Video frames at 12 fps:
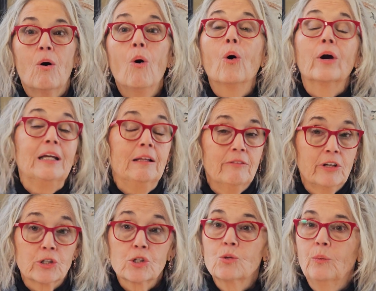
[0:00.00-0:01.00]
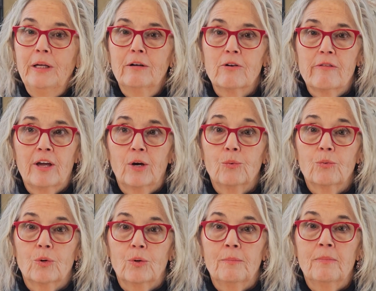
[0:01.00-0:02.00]
or in their suite or their
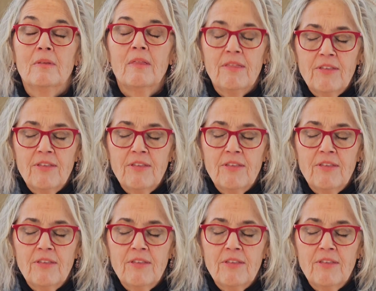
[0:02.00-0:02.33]
room,